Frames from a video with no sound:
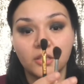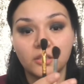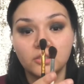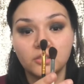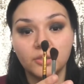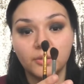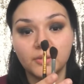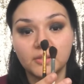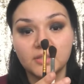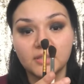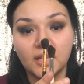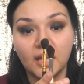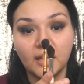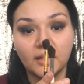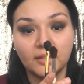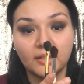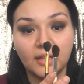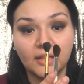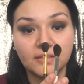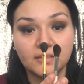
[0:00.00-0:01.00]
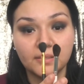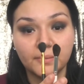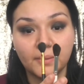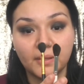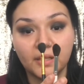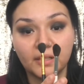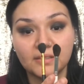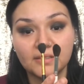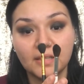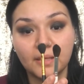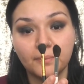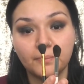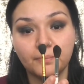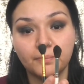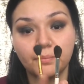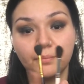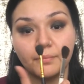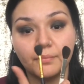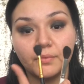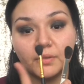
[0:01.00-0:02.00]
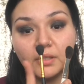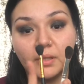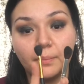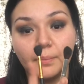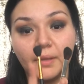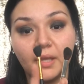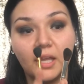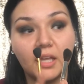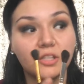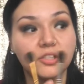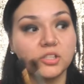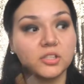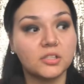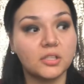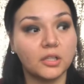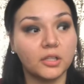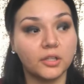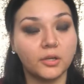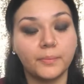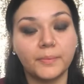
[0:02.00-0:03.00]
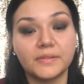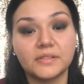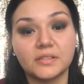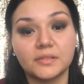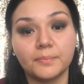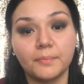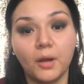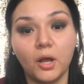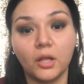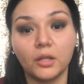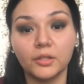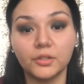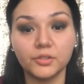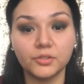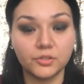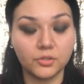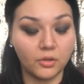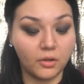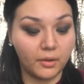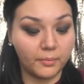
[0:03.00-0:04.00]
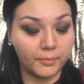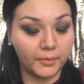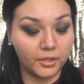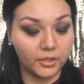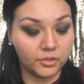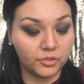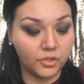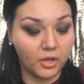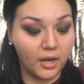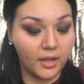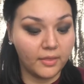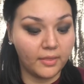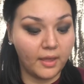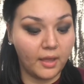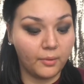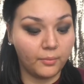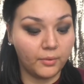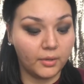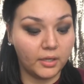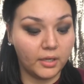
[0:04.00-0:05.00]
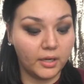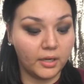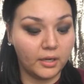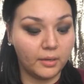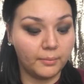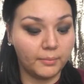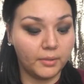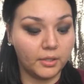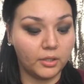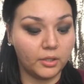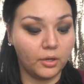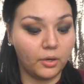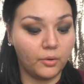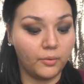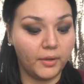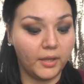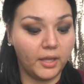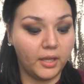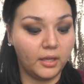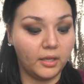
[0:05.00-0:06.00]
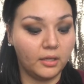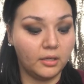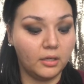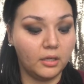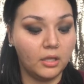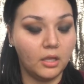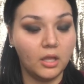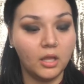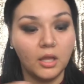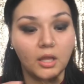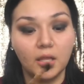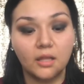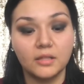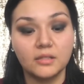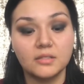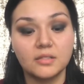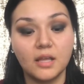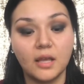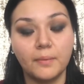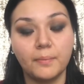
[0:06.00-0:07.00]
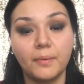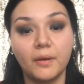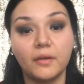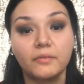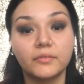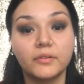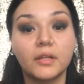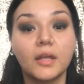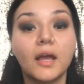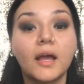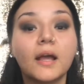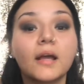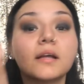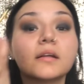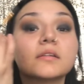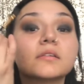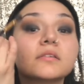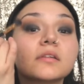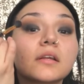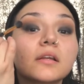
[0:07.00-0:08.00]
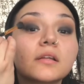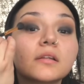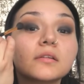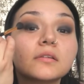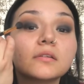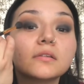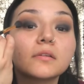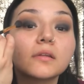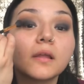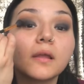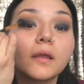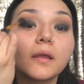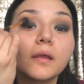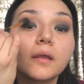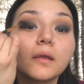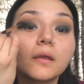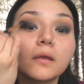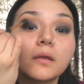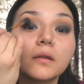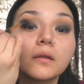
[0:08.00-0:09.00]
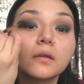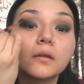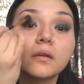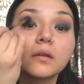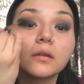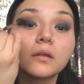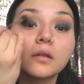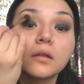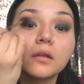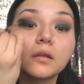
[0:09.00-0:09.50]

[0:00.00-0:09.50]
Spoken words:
So it's got that same, except the BH is a little bit smaller. So I'm gonna try that one and I'm gonna go in, tap off the excess and